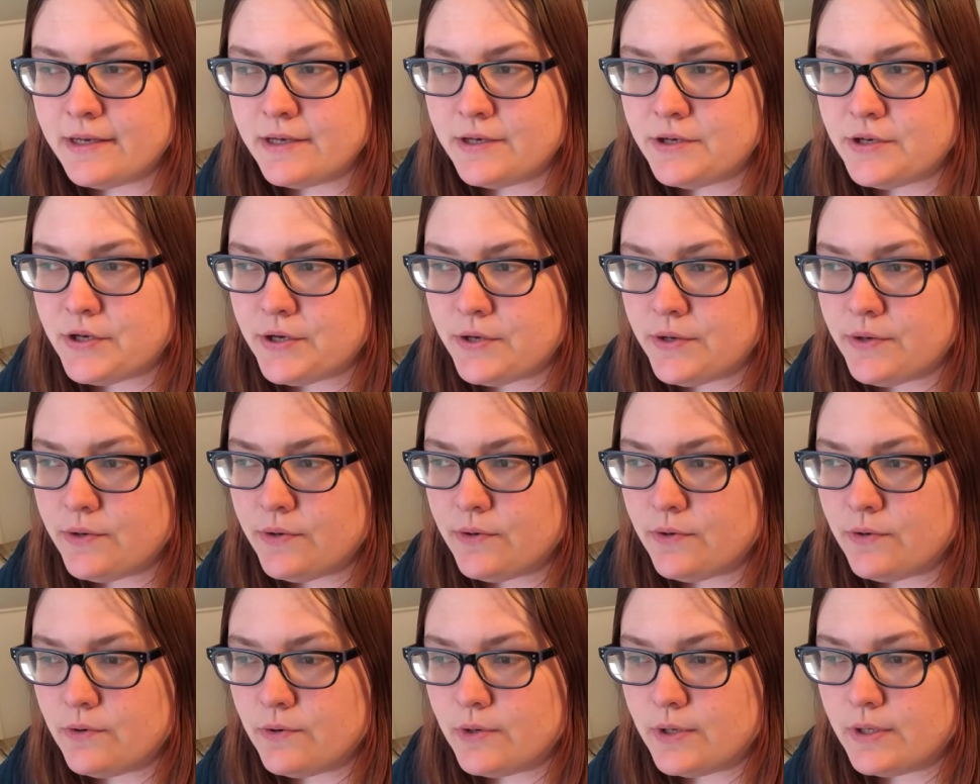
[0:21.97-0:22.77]

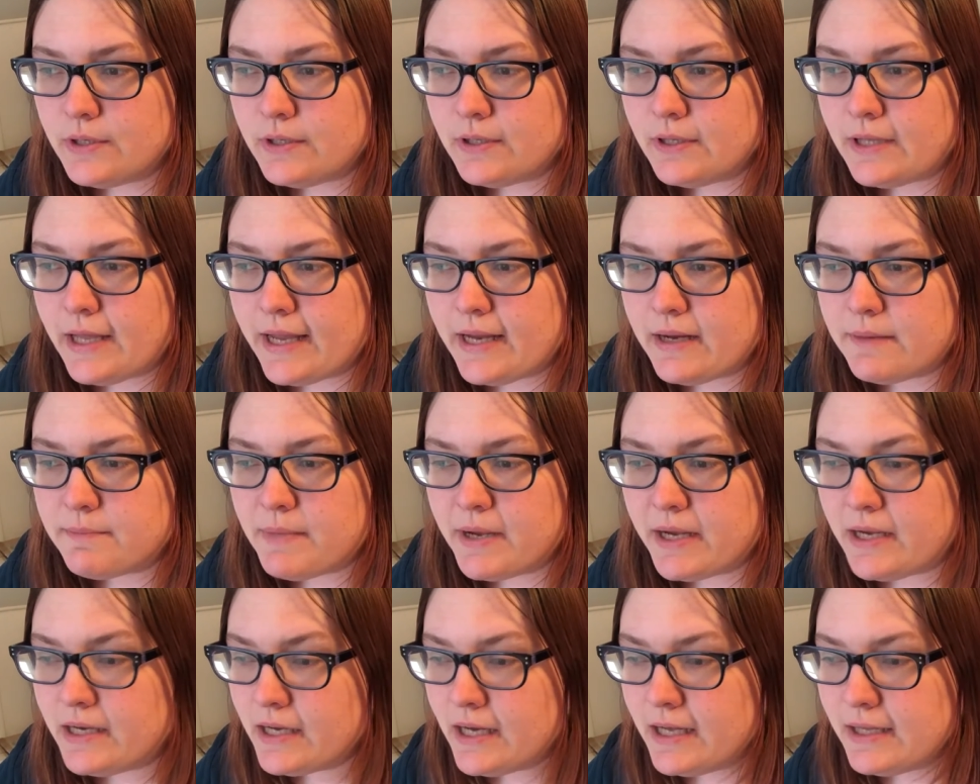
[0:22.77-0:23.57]
to like
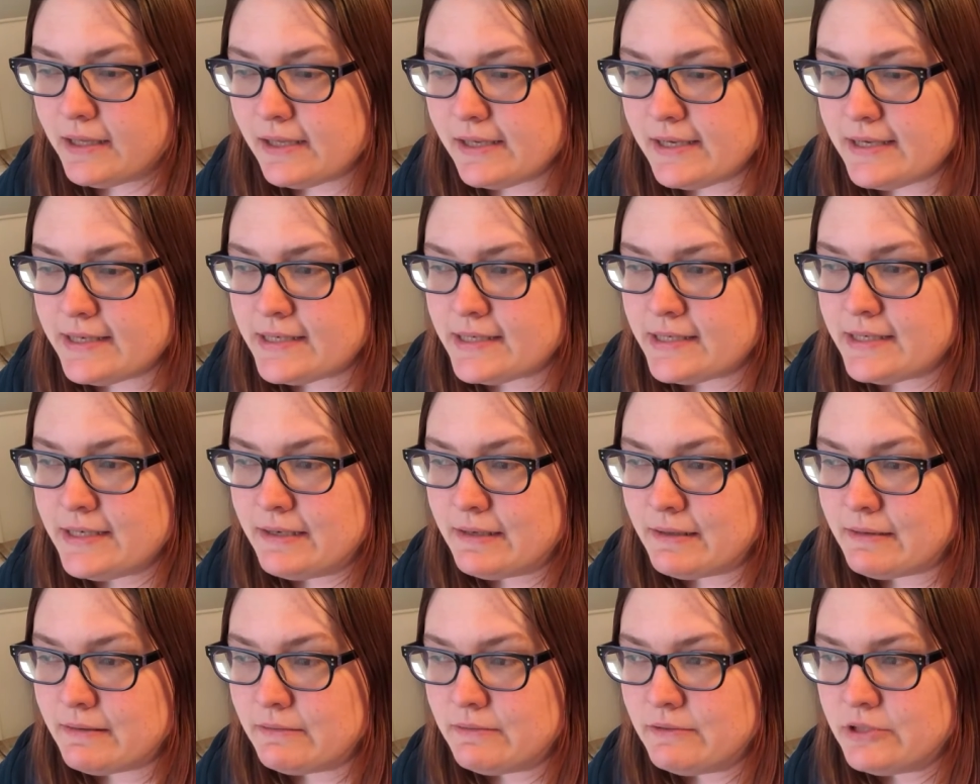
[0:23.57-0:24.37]
my cut list
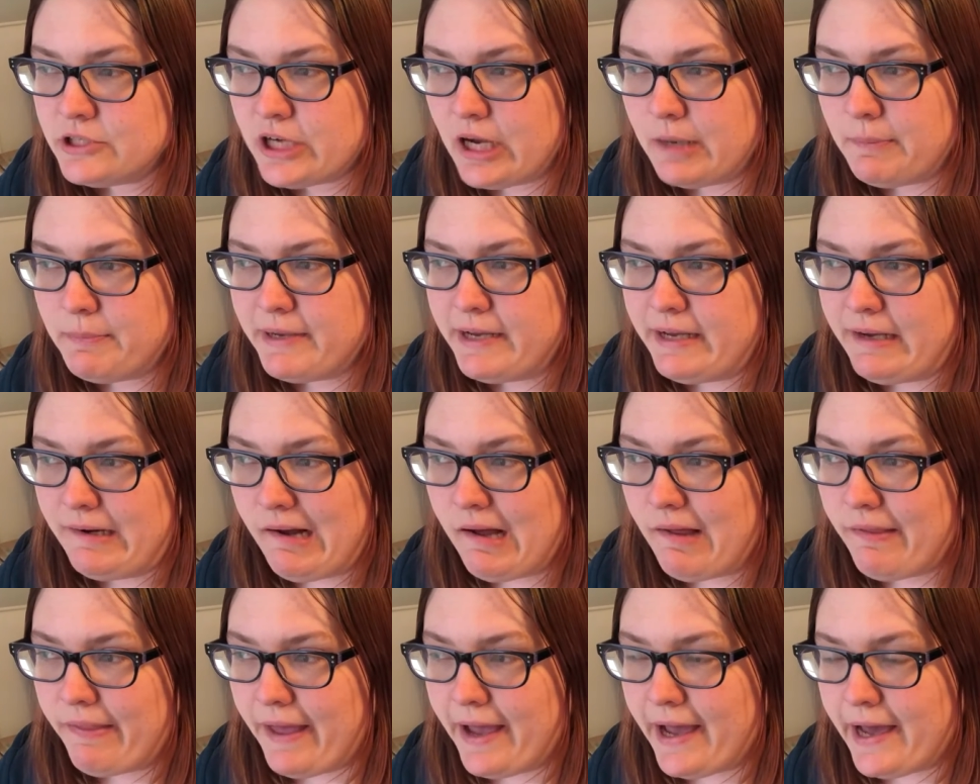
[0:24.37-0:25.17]
and shopping and
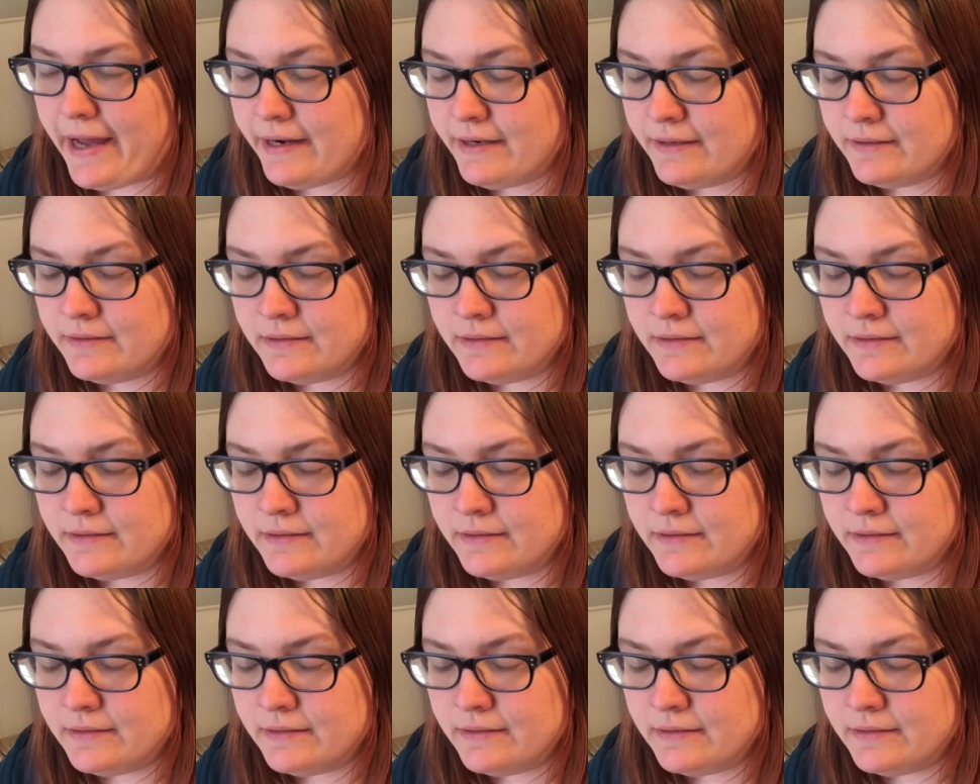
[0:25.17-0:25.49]
all that.